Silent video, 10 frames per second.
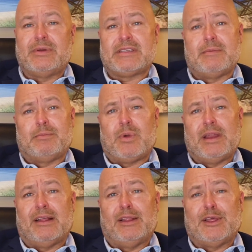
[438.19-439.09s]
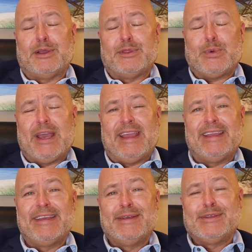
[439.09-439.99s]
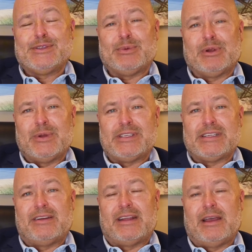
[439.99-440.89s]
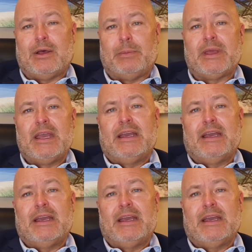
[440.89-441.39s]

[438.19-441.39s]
at some point along the way, so we're always here to help.